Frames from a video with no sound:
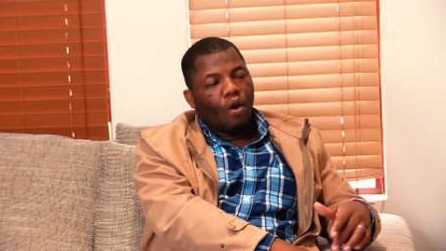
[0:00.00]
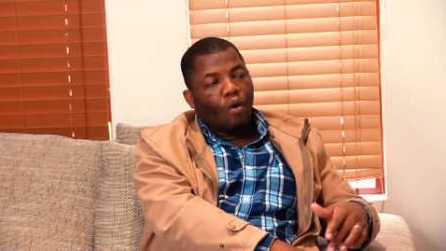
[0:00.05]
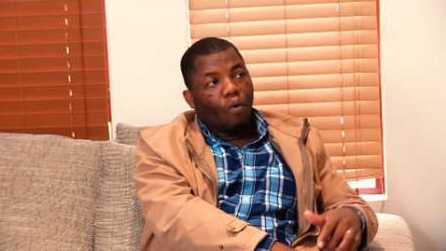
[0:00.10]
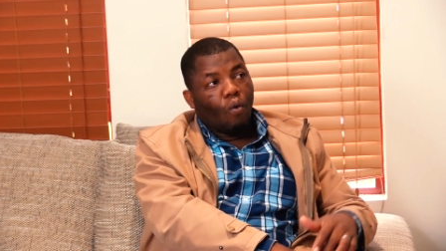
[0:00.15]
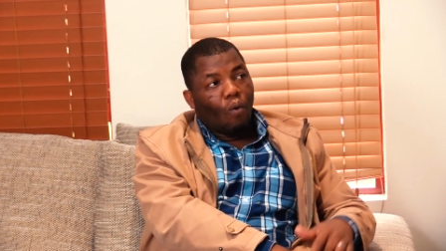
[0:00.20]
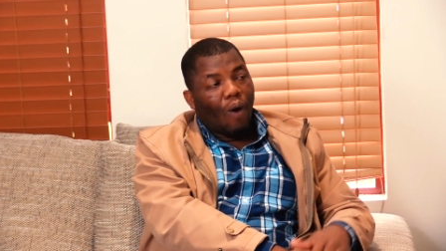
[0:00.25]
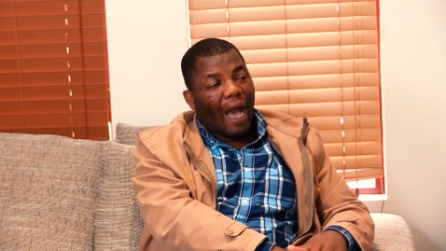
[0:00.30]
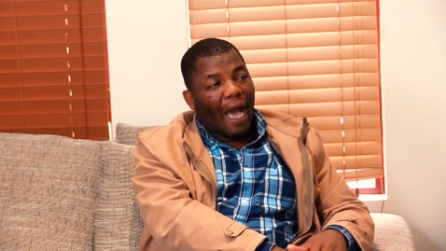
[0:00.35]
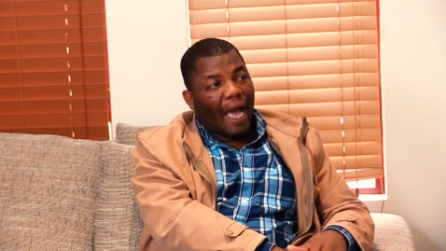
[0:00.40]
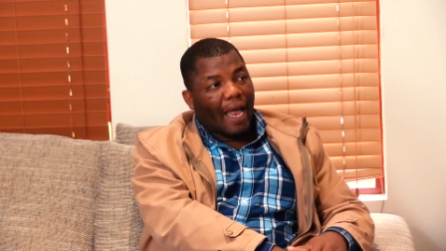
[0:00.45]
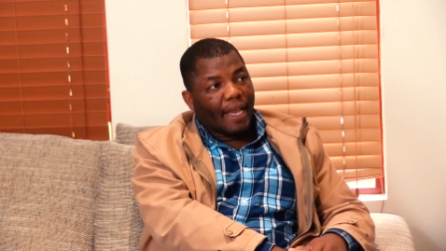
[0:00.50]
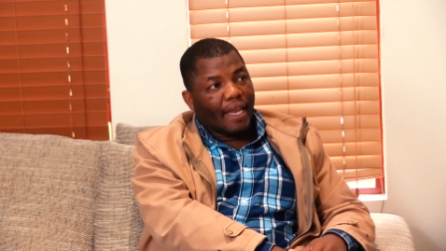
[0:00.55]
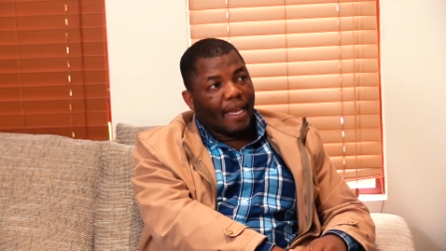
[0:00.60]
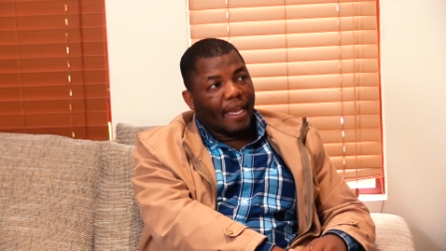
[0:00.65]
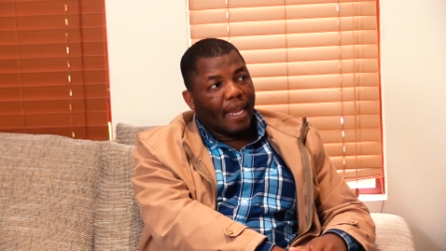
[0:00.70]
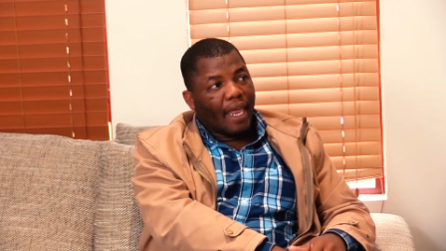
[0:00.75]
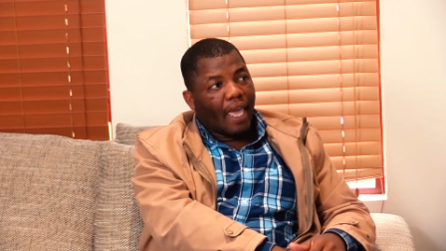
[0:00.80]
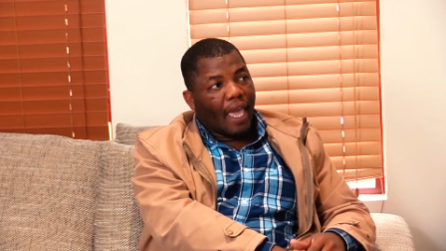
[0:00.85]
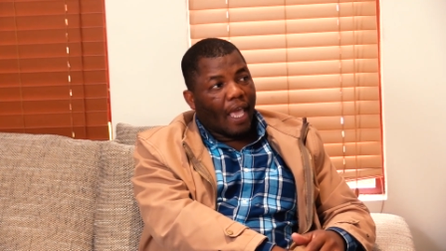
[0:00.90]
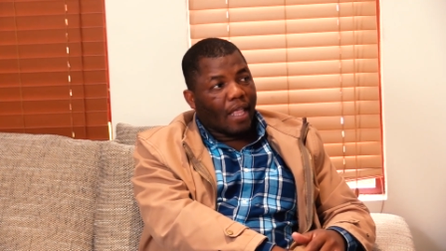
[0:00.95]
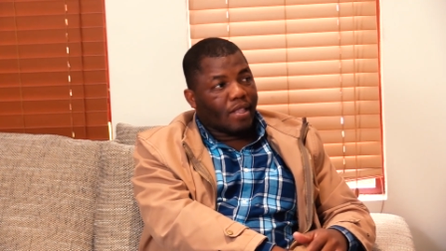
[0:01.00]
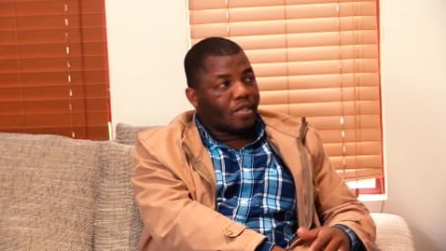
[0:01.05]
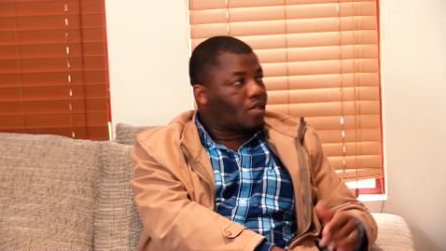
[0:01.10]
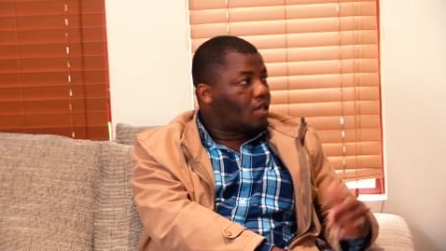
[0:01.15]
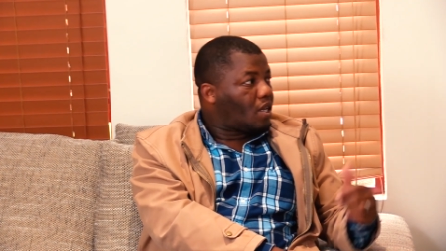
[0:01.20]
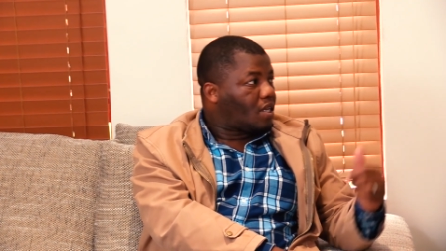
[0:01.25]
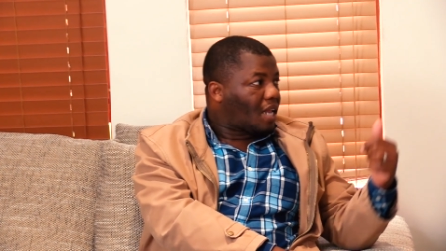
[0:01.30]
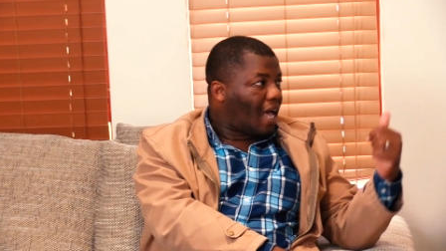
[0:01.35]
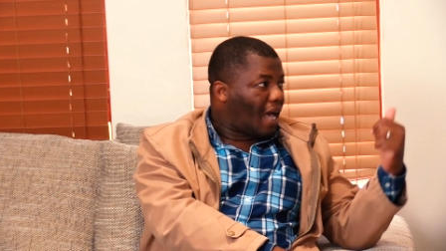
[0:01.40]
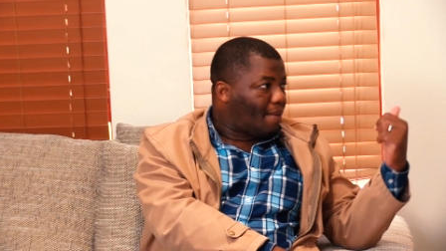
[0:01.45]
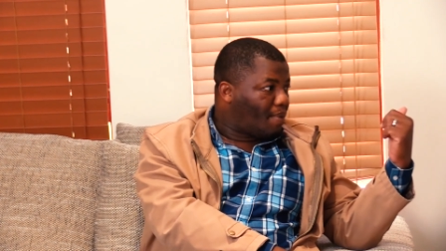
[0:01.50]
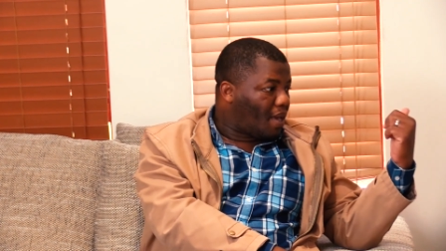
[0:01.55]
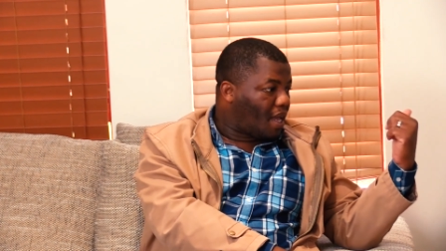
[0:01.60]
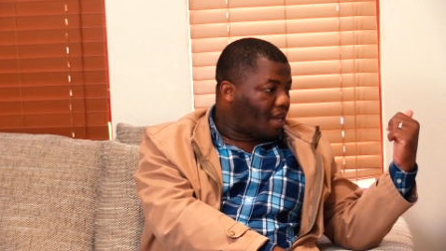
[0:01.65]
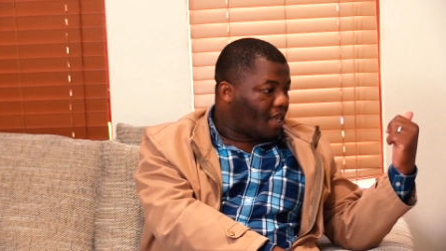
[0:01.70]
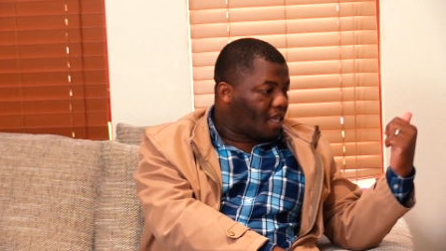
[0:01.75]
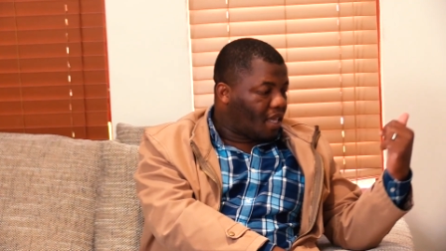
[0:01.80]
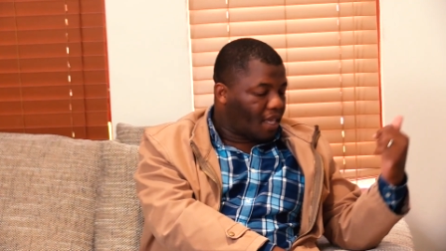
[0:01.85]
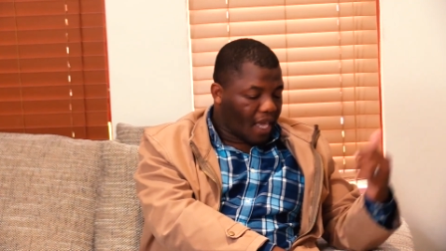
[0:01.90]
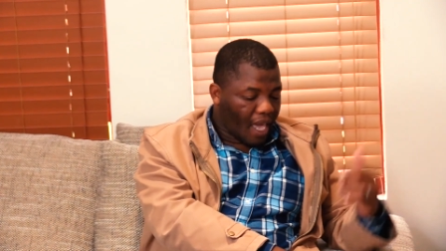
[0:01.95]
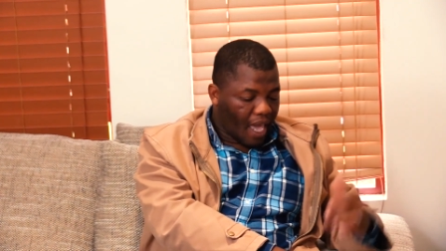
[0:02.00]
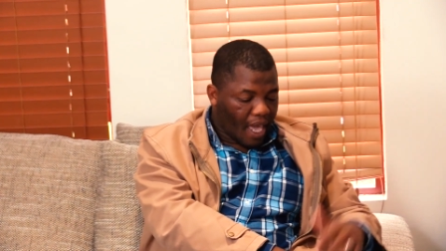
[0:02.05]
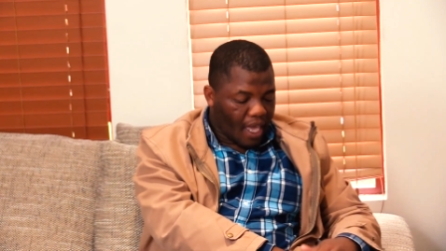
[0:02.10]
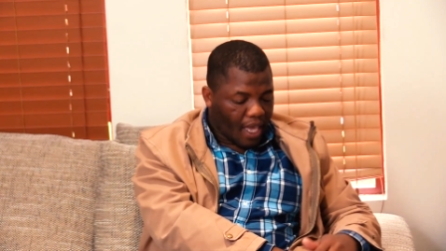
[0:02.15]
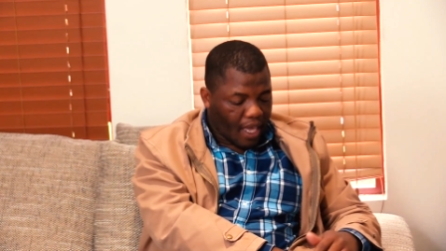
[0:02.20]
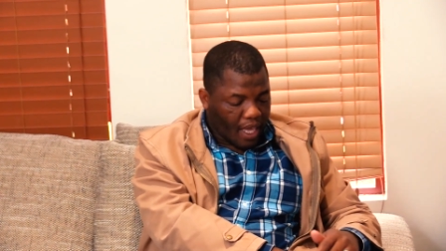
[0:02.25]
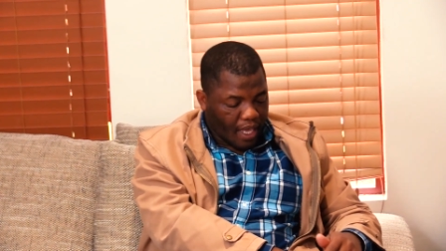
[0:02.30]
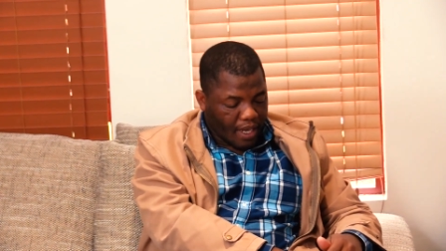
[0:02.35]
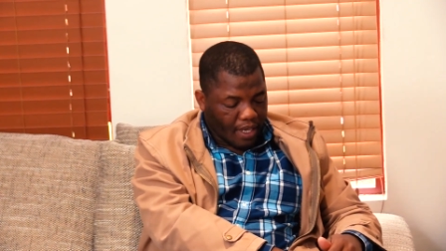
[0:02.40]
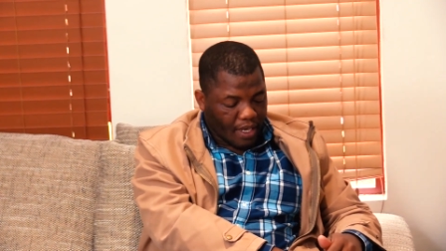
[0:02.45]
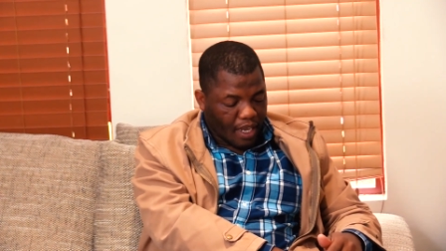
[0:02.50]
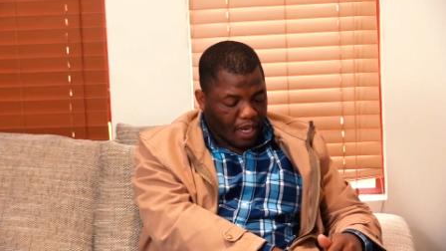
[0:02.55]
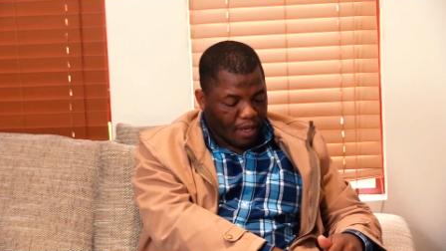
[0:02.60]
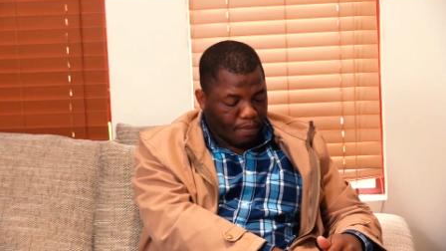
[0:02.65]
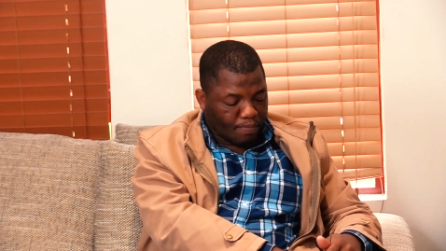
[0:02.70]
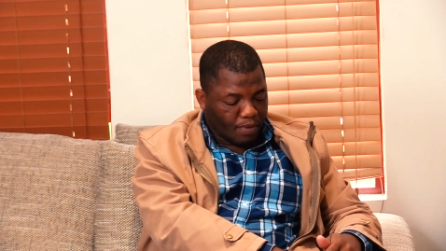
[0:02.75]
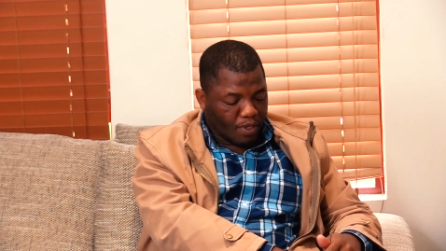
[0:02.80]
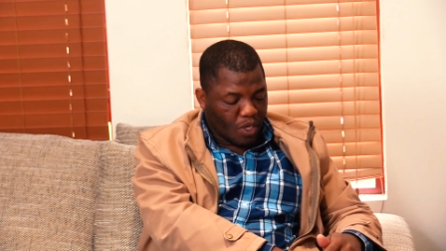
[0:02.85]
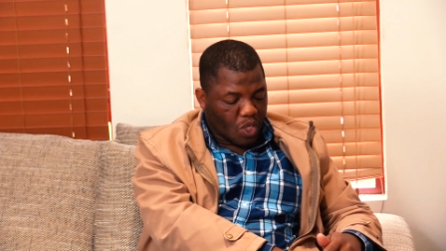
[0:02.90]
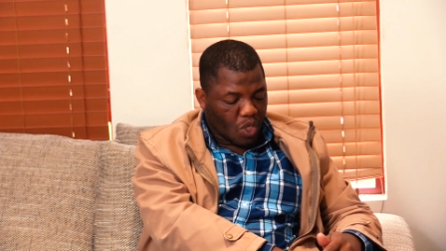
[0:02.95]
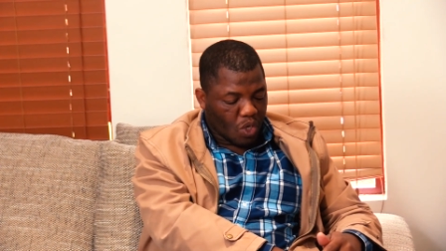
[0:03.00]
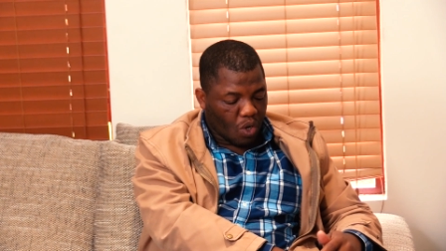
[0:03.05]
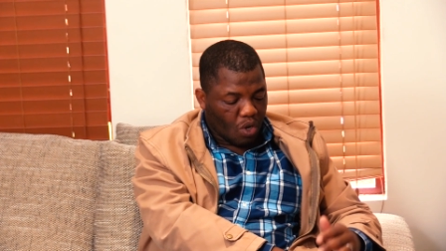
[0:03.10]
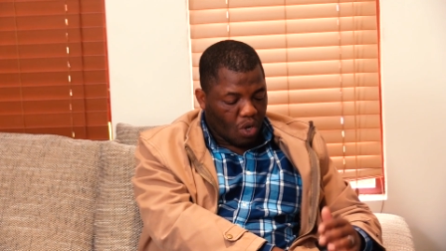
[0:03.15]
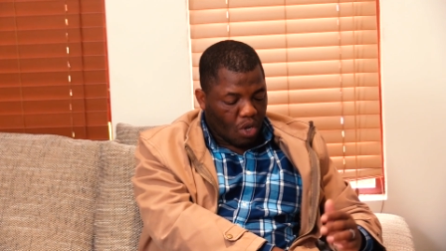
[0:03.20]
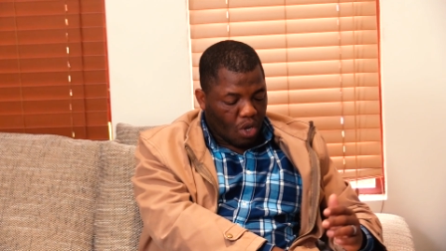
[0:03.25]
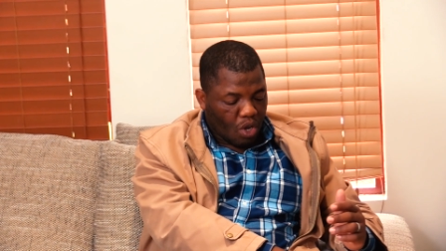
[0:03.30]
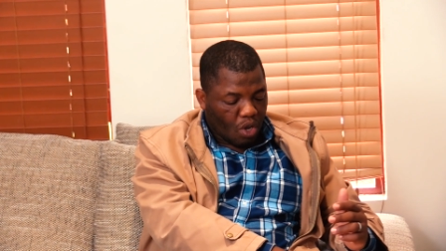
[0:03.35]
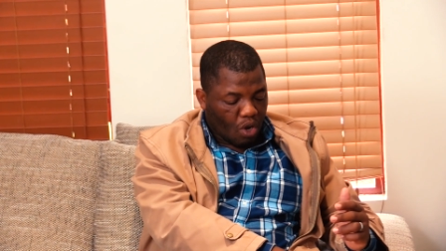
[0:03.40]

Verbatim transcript: One, it's, it happened here in, in Bishop